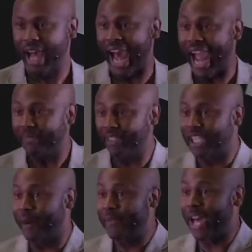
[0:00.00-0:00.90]
I have to
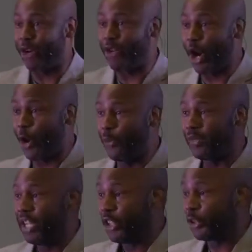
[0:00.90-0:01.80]
come down on earth
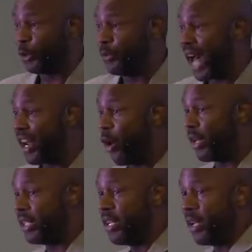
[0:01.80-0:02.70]
to not
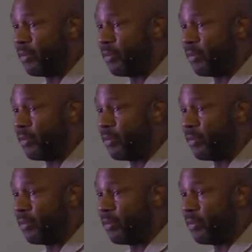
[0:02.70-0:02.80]
only